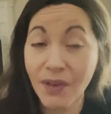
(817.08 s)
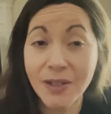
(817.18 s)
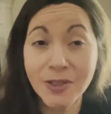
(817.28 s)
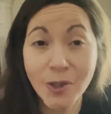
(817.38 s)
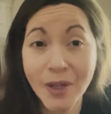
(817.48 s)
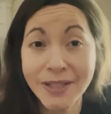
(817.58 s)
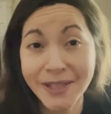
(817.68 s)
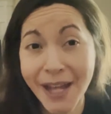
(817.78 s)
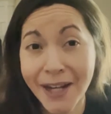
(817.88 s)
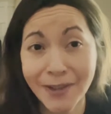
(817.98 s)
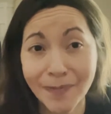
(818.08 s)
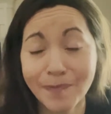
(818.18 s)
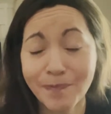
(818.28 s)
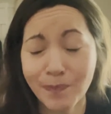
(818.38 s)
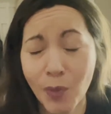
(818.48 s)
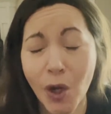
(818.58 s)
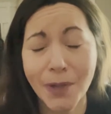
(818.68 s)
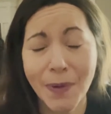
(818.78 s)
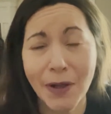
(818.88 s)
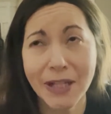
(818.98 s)
So that's the sad part
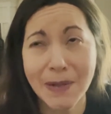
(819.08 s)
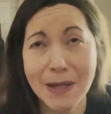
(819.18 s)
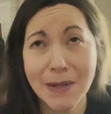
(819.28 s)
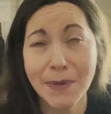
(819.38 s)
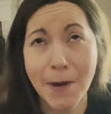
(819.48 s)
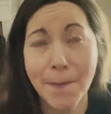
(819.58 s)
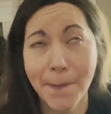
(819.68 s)
about leaving, but